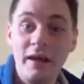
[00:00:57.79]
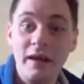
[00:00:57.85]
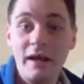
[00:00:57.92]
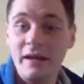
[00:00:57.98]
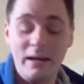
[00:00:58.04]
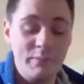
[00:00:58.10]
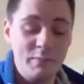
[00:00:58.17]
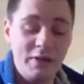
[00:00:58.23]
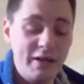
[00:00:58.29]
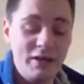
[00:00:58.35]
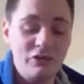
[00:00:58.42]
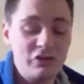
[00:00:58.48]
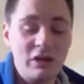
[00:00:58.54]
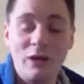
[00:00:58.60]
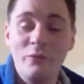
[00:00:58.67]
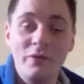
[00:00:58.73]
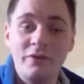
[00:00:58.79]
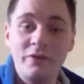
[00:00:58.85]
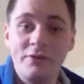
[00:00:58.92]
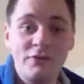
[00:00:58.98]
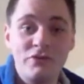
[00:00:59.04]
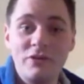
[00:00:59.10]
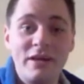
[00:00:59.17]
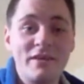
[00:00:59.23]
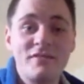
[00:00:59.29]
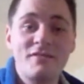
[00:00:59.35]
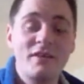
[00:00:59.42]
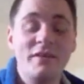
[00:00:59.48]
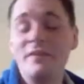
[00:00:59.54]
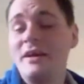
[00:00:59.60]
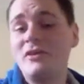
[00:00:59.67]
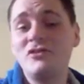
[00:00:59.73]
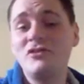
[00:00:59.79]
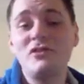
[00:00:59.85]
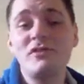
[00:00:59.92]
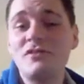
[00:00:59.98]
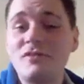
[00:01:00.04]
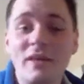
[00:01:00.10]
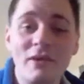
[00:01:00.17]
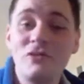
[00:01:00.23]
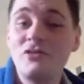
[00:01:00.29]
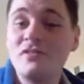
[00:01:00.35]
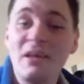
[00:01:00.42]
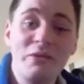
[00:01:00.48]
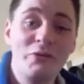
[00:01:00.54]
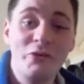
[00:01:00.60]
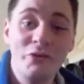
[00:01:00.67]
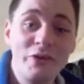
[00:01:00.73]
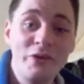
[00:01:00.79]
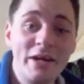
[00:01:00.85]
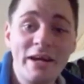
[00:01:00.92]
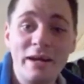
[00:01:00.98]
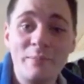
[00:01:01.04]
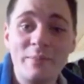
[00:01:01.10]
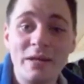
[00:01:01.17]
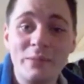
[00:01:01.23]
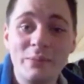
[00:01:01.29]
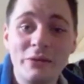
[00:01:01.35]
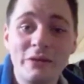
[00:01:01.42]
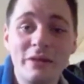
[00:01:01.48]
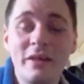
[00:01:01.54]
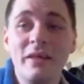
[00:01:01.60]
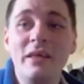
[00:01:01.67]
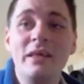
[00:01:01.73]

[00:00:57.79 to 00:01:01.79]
and I'm like showered and dressed, and that's just that's just how good I am, people.